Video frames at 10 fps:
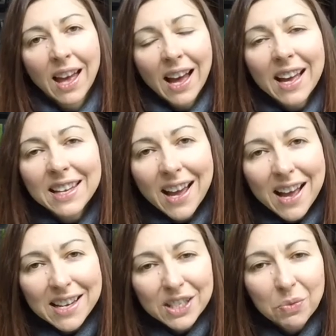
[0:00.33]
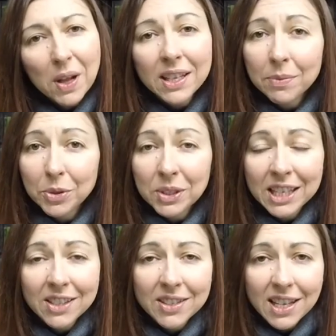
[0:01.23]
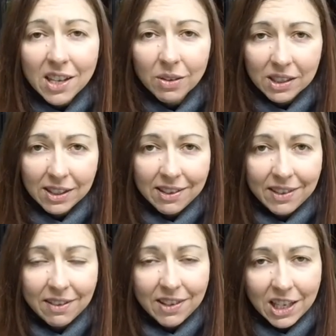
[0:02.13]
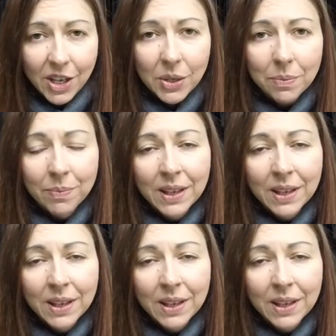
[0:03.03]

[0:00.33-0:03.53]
Hi guys, welcome to another succulent living video.